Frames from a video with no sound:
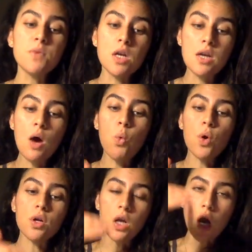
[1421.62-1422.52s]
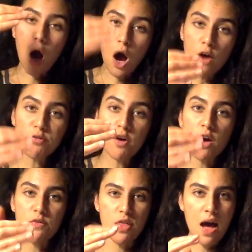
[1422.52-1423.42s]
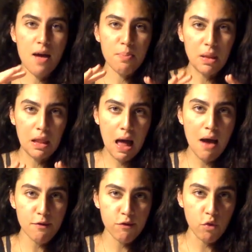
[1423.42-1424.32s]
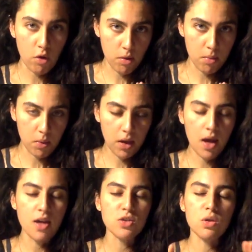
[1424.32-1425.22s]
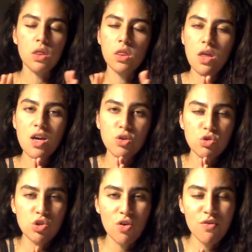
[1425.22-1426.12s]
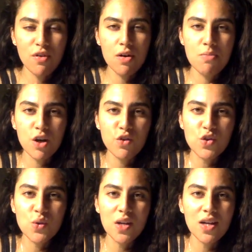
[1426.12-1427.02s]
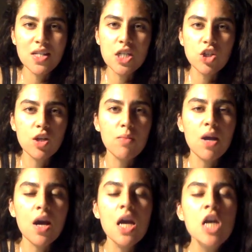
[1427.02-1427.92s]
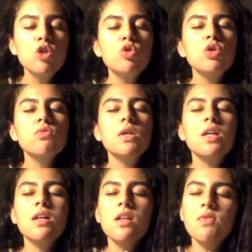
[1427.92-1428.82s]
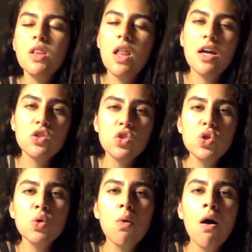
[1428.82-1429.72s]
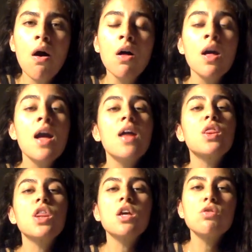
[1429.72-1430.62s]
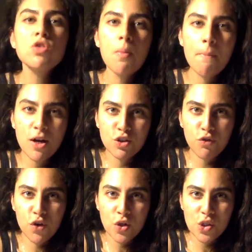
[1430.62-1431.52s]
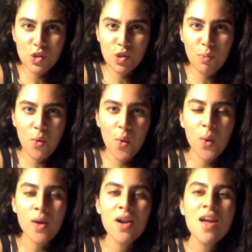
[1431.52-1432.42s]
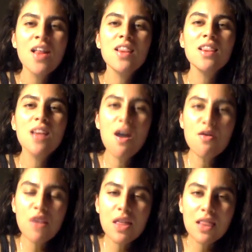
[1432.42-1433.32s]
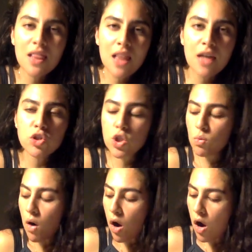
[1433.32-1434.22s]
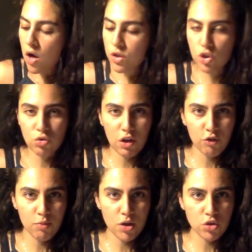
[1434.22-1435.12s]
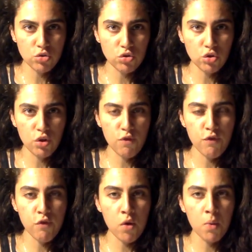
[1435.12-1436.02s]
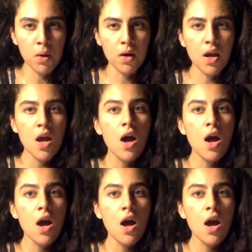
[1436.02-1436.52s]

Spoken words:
now working off of that platform, okay? So thank you so very much for tuning in, dear Gemini, to your reading. Love and light to you all, and thank you so much for your dear support. Love and light to you on this transformational journey forward.